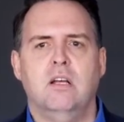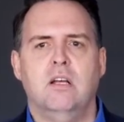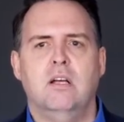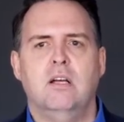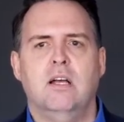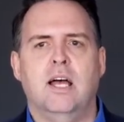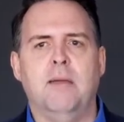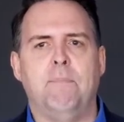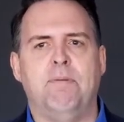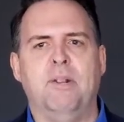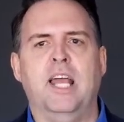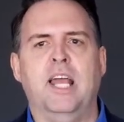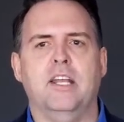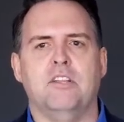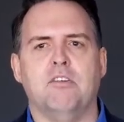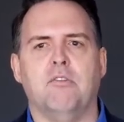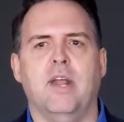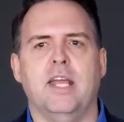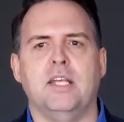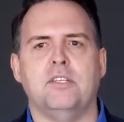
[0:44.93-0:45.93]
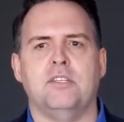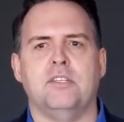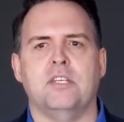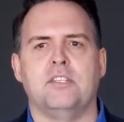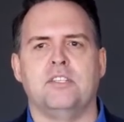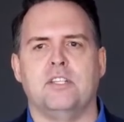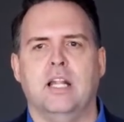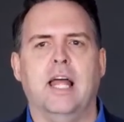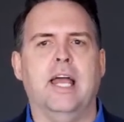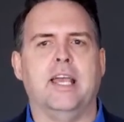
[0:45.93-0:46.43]
I play the
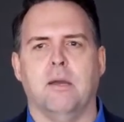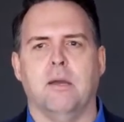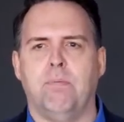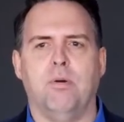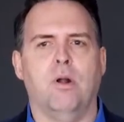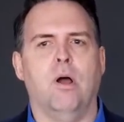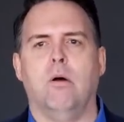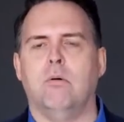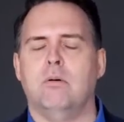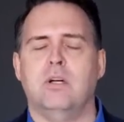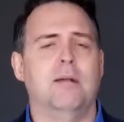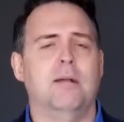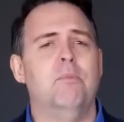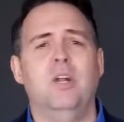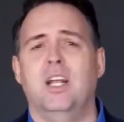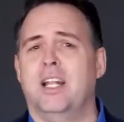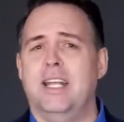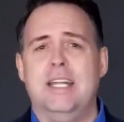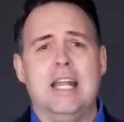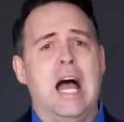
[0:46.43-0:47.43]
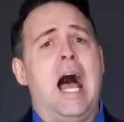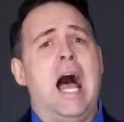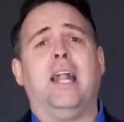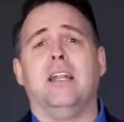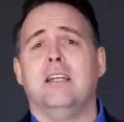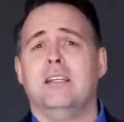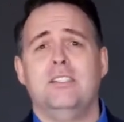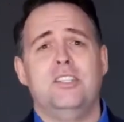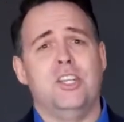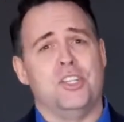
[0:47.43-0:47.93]
racist like a pro, I'm really not,
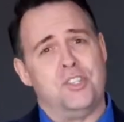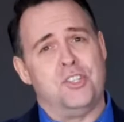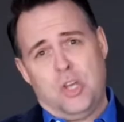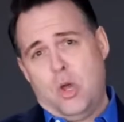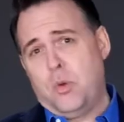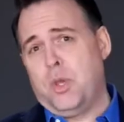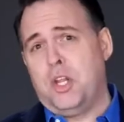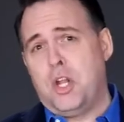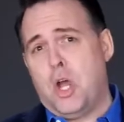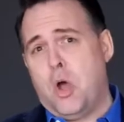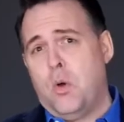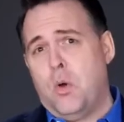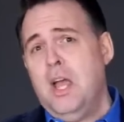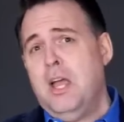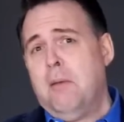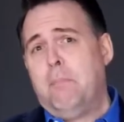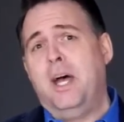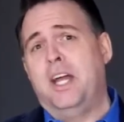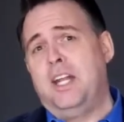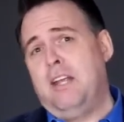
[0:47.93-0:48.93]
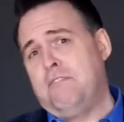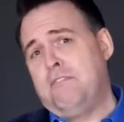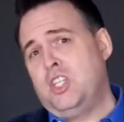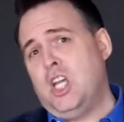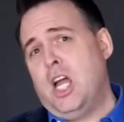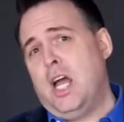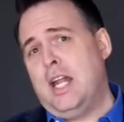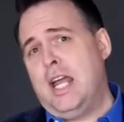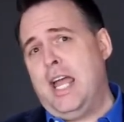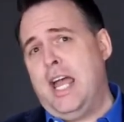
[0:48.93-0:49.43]
just so you know. But if
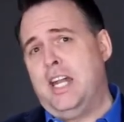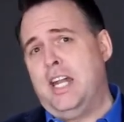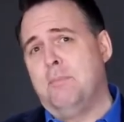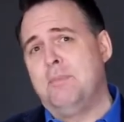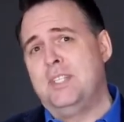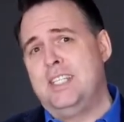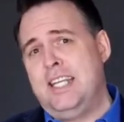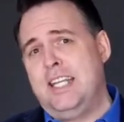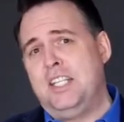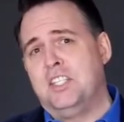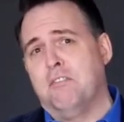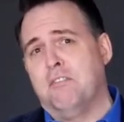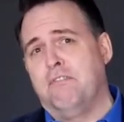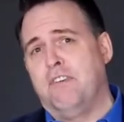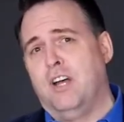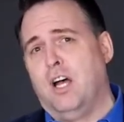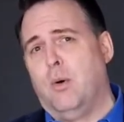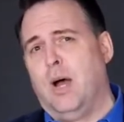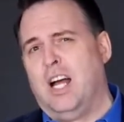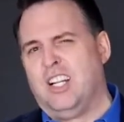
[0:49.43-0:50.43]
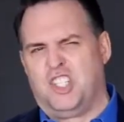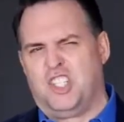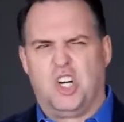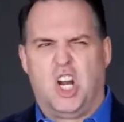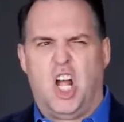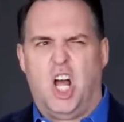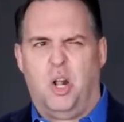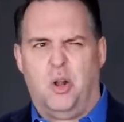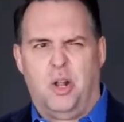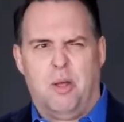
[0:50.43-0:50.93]
John Adams needs a foe, I'll
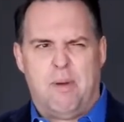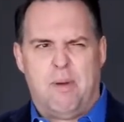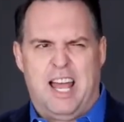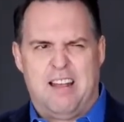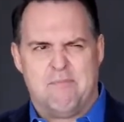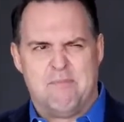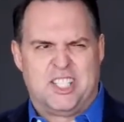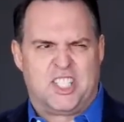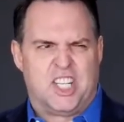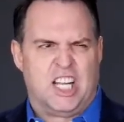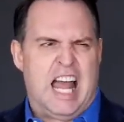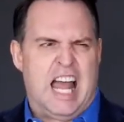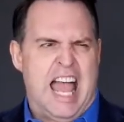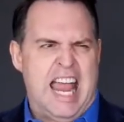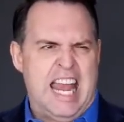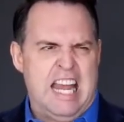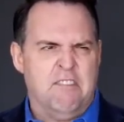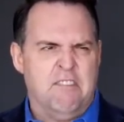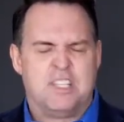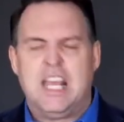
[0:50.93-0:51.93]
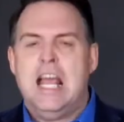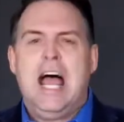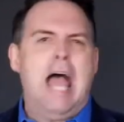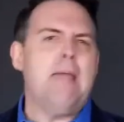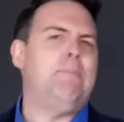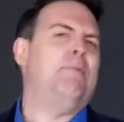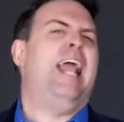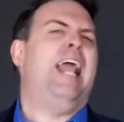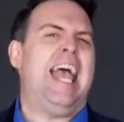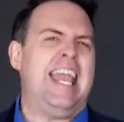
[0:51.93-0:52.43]
troll about my slaves.
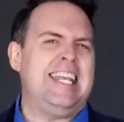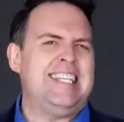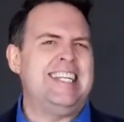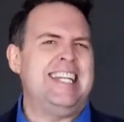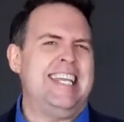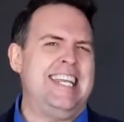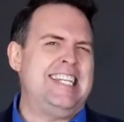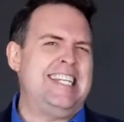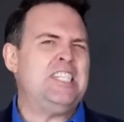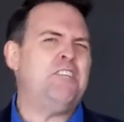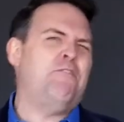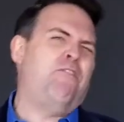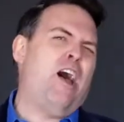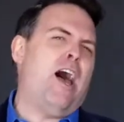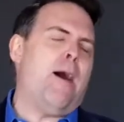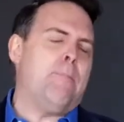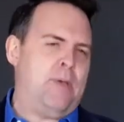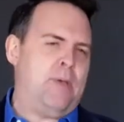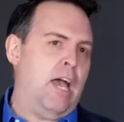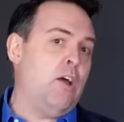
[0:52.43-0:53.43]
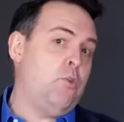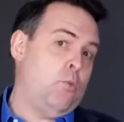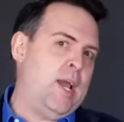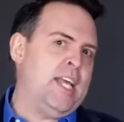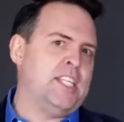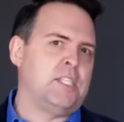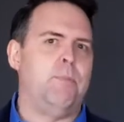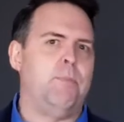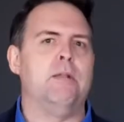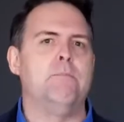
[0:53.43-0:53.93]
I played an English fop out
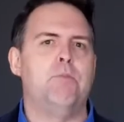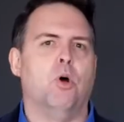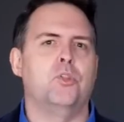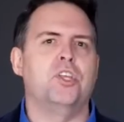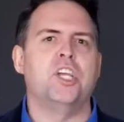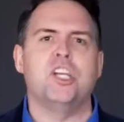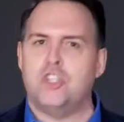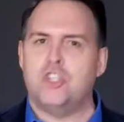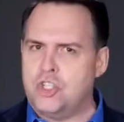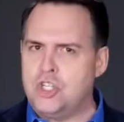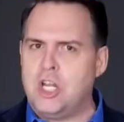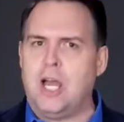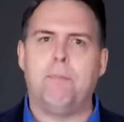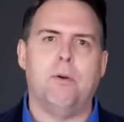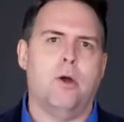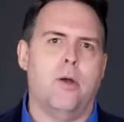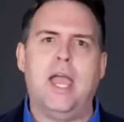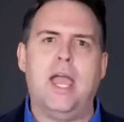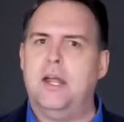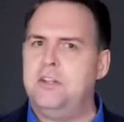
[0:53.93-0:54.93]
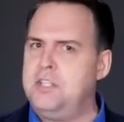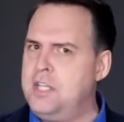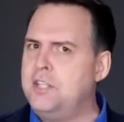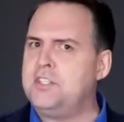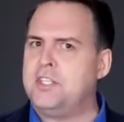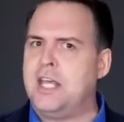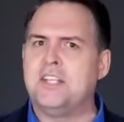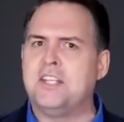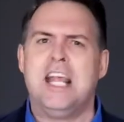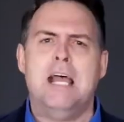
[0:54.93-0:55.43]
west, been both Gestapo and
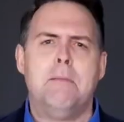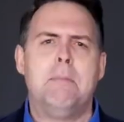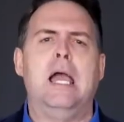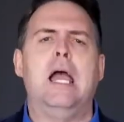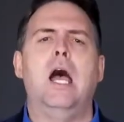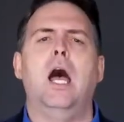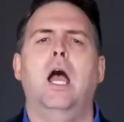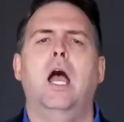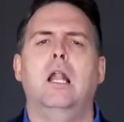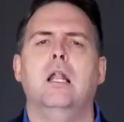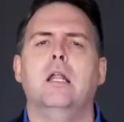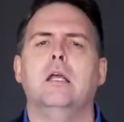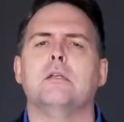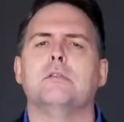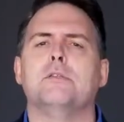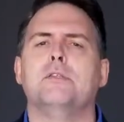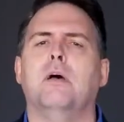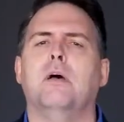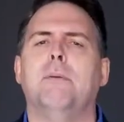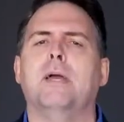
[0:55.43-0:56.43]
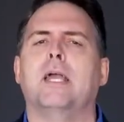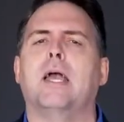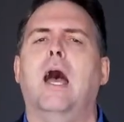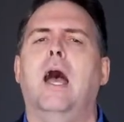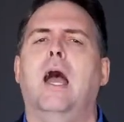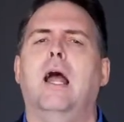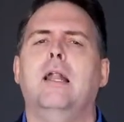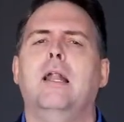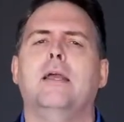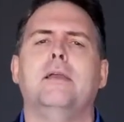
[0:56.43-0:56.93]
SS. My hirelings, the
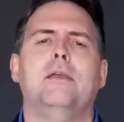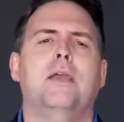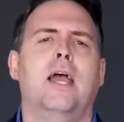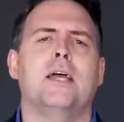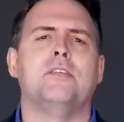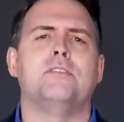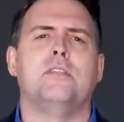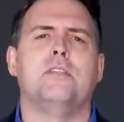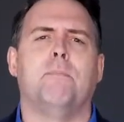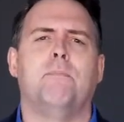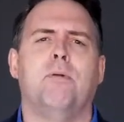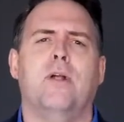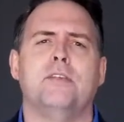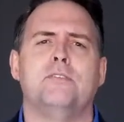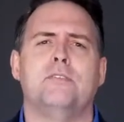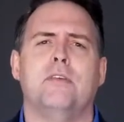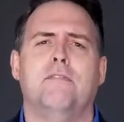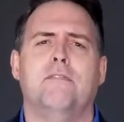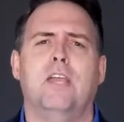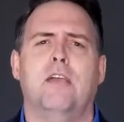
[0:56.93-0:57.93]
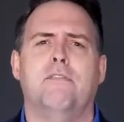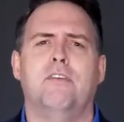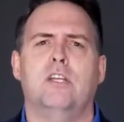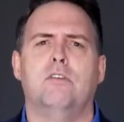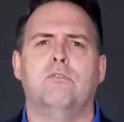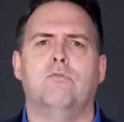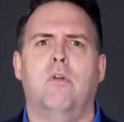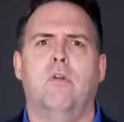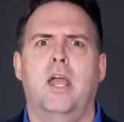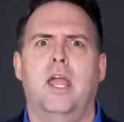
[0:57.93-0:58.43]
beguiling, yes, the press have
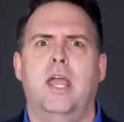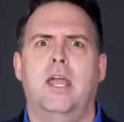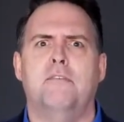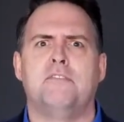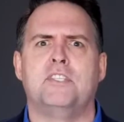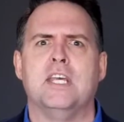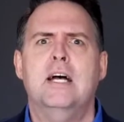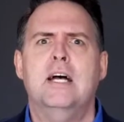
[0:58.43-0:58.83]
given raves.